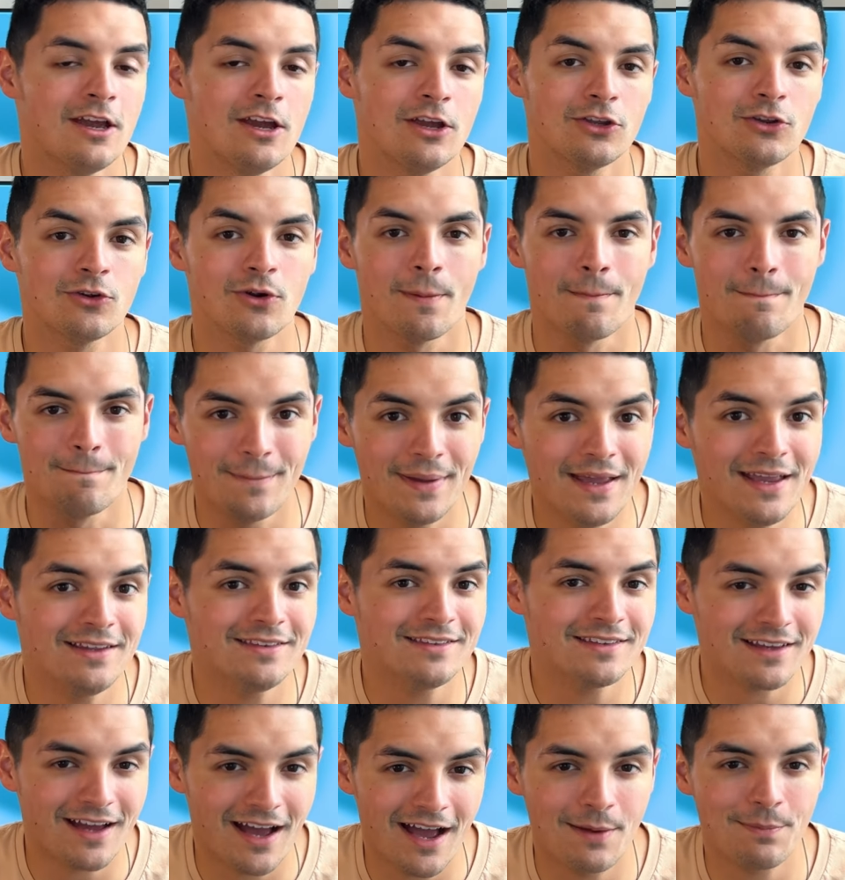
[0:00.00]
your
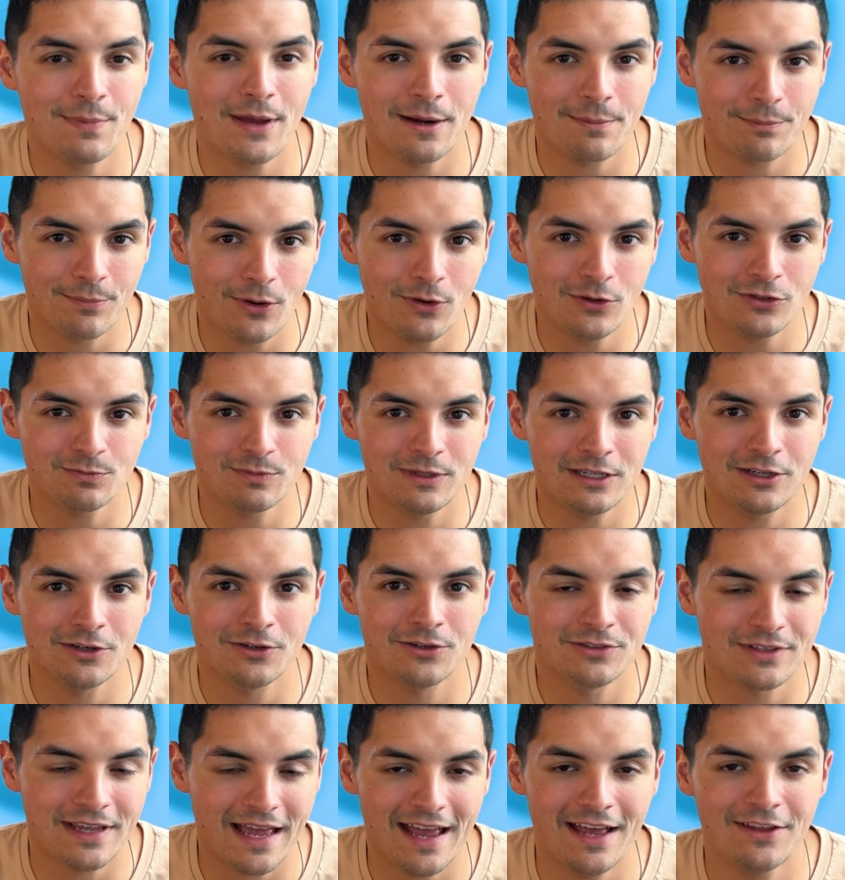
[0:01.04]
amazing iPad Pro
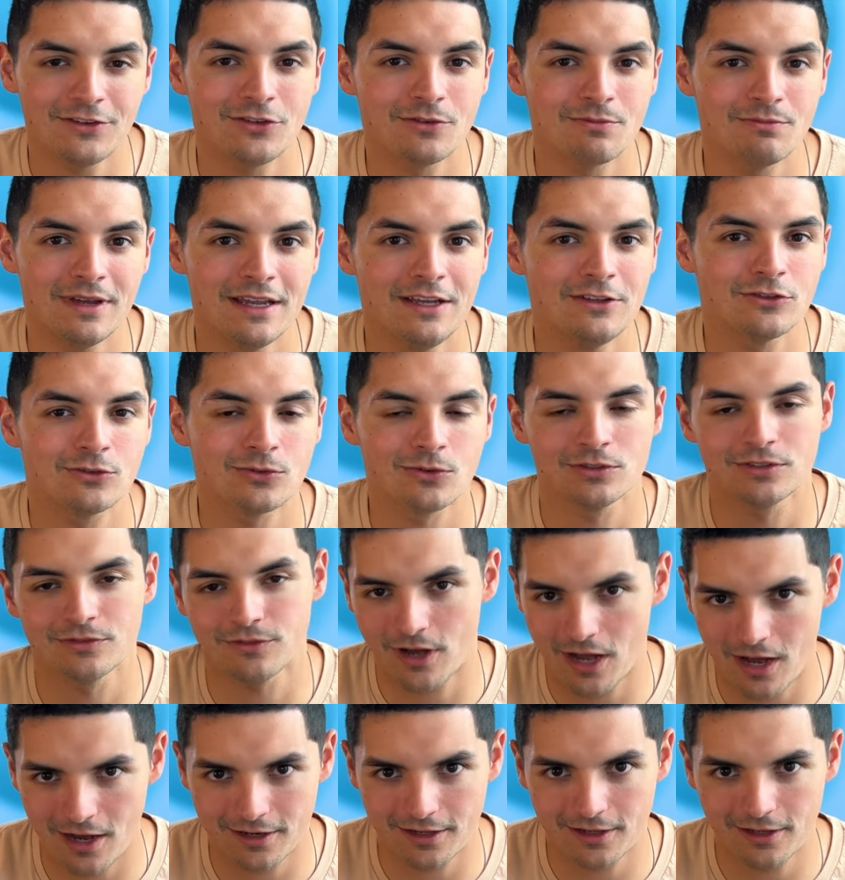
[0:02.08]
speakers as your main source of
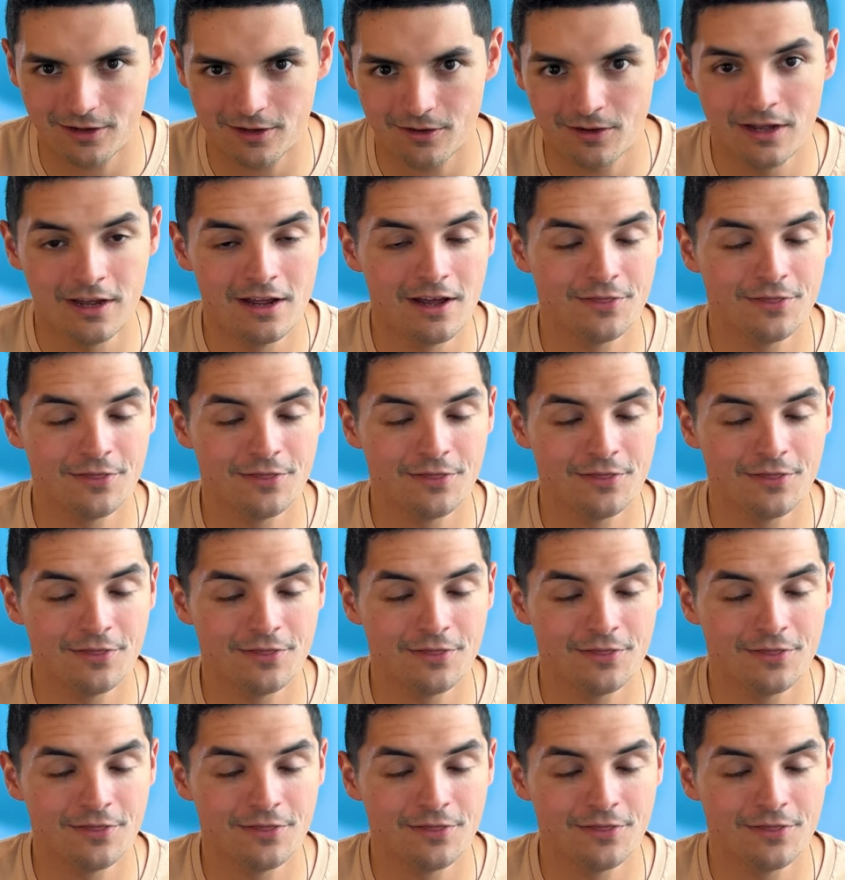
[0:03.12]
audio.